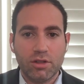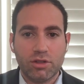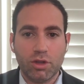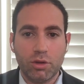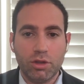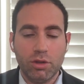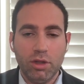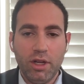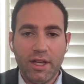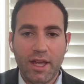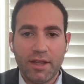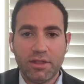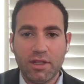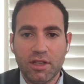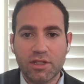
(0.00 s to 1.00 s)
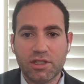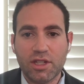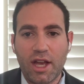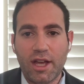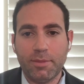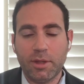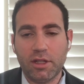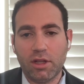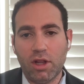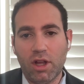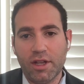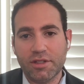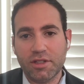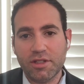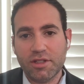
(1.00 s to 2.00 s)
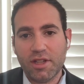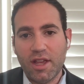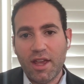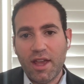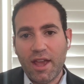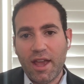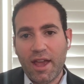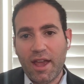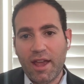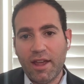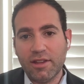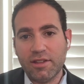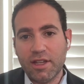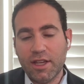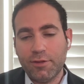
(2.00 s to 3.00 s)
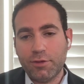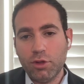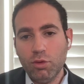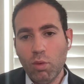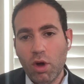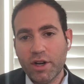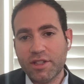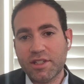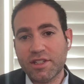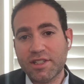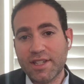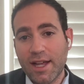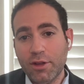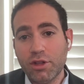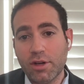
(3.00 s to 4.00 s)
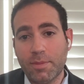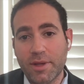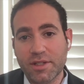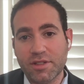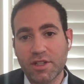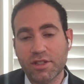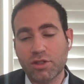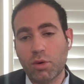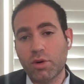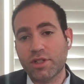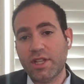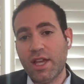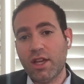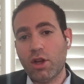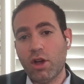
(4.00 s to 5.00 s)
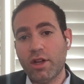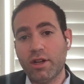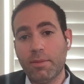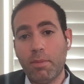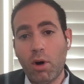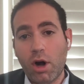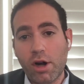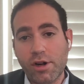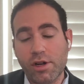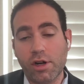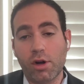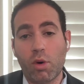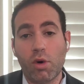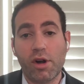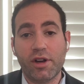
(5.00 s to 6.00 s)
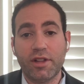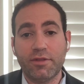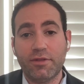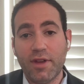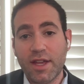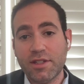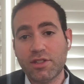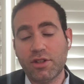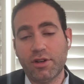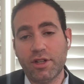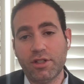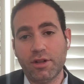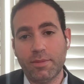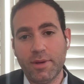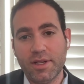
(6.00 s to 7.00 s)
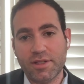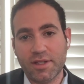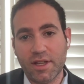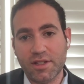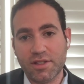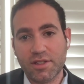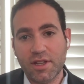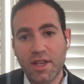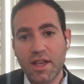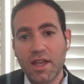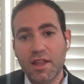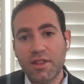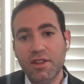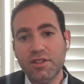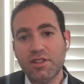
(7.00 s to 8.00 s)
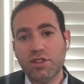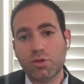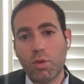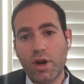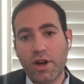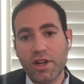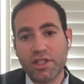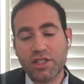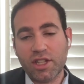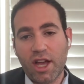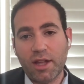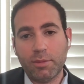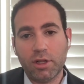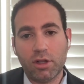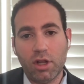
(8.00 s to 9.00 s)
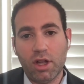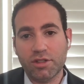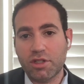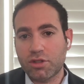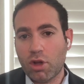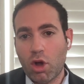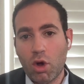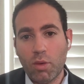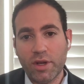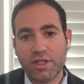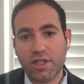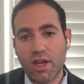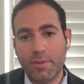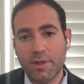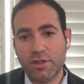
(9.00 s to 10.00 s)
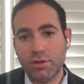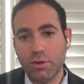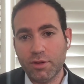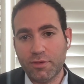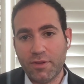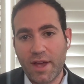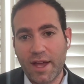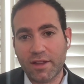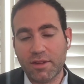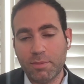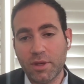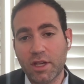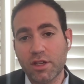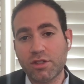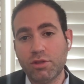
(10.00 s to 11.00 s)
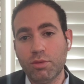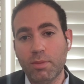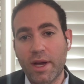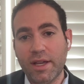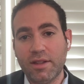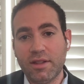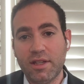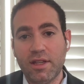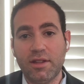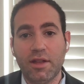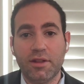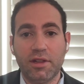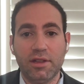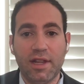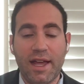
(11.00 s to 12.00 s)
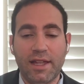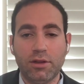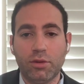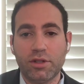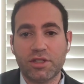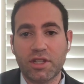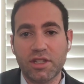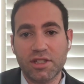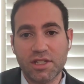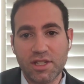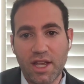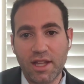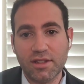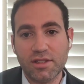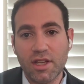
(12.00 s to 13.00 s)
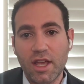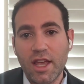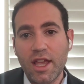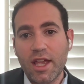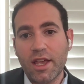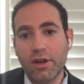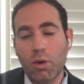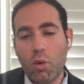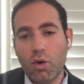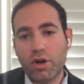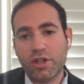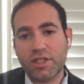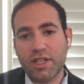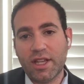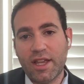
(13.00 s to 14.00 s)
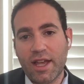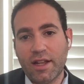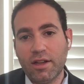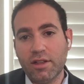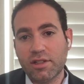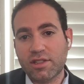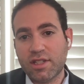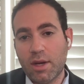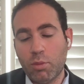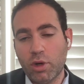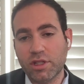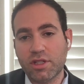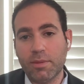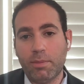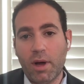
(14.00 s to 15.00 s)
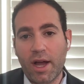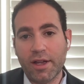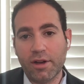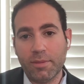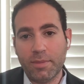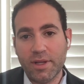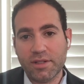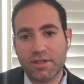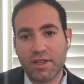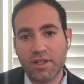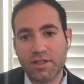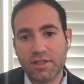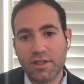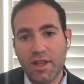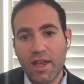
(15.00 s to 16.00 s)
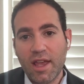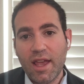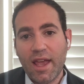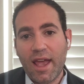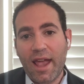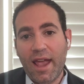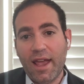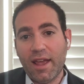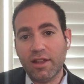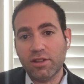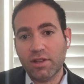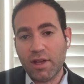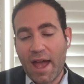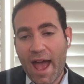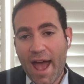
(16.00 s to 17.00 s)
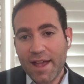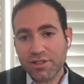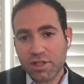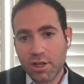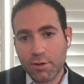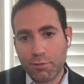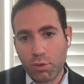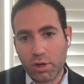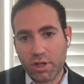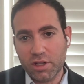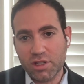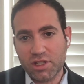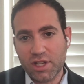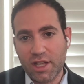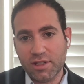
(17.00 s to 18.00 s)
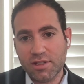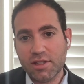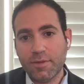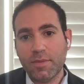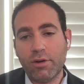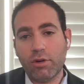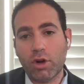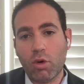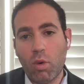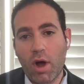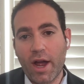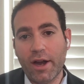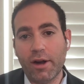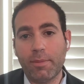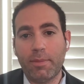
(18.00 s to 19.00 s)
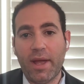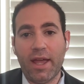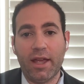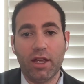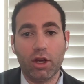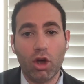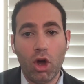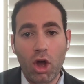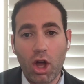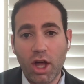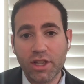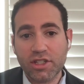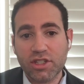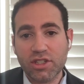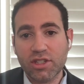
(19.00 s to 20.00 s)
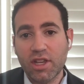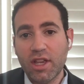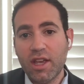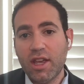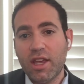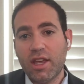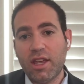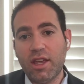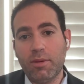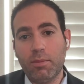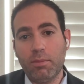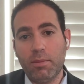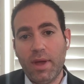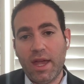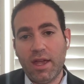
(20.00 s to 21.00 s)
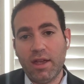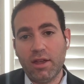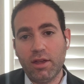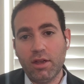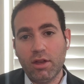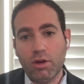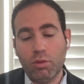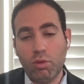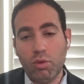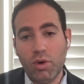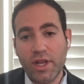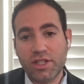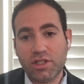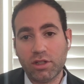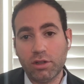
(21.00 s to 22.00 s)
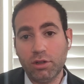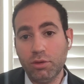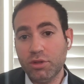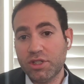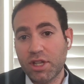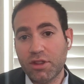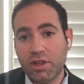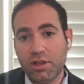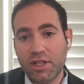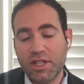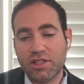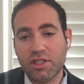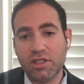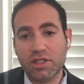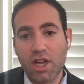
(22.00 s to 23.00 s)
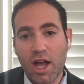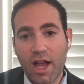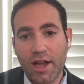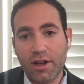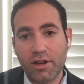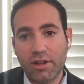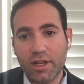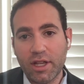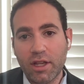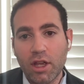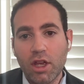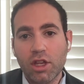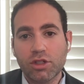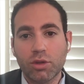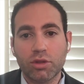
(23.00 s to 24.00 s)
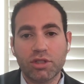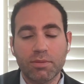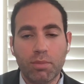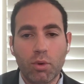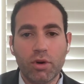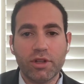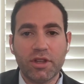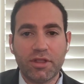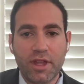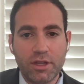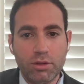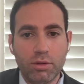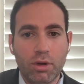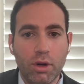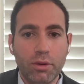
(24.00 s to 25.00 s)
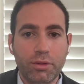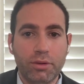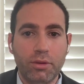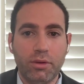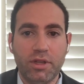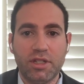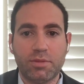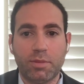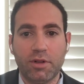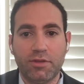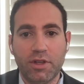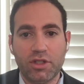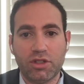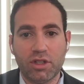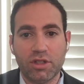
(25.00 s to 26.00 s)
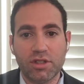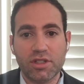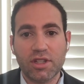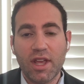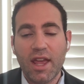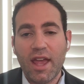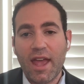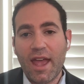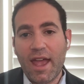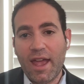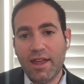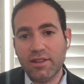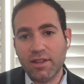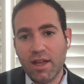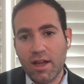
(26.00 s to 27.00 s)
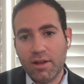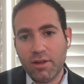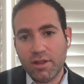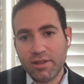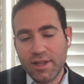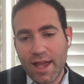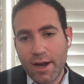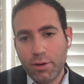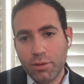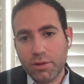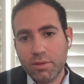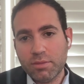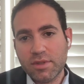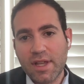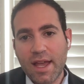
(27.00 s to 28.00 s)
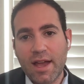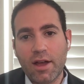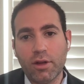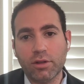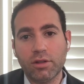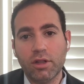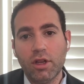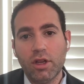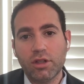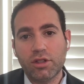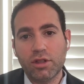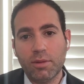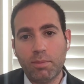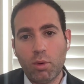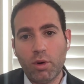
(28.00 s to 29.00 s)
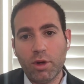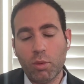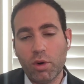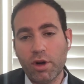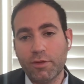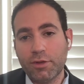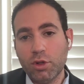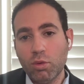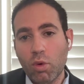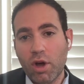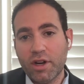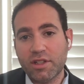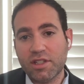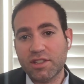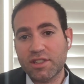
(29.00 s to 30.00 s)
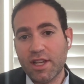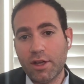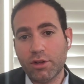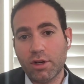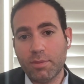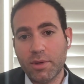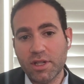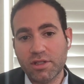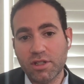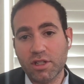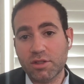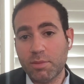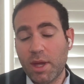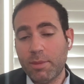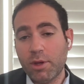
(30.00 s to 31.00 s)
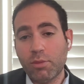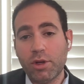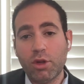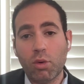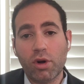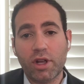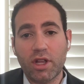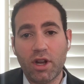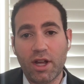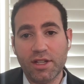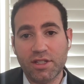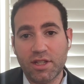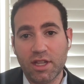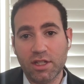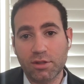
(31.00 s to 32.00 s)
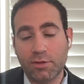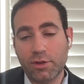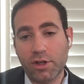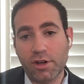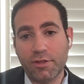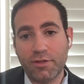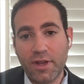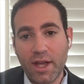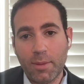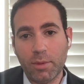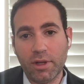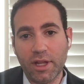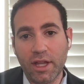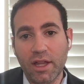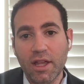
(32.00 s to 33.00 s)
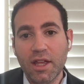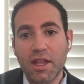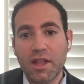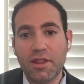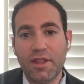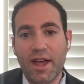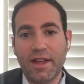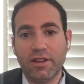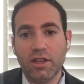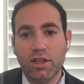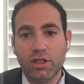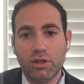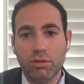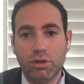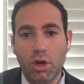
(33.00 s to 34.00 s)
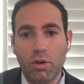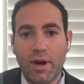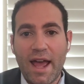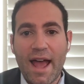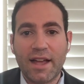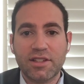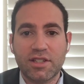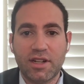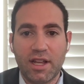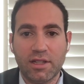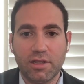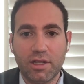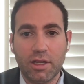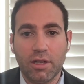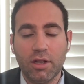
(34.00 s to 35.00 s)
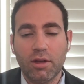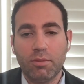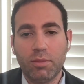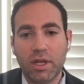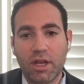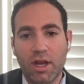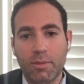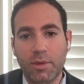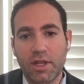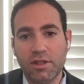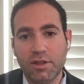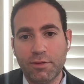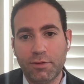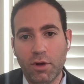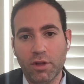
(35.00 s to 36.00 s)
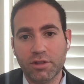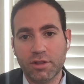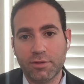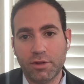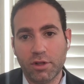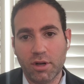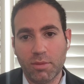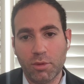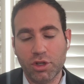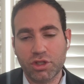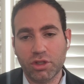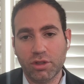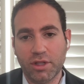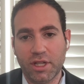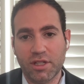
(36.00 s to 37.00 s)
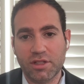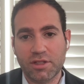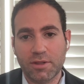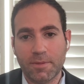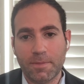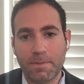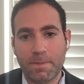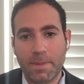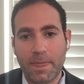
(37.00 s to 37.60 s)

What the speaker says: So you look at the assignment clauses, and if you wanted to sell your business or take on a partner or an investor in your business, this is where assignment clauses always come into effect because you might need the landlord's consent in order to get someone to buy your business. And asking for consent might require paying costs. It may risk losing the lease entirely. So it's important that you go through these provisions and narrow them down to the point where if you wanted to sell your business, maybe reorganize things for your family, that you don't accidentally become in default commercial lease.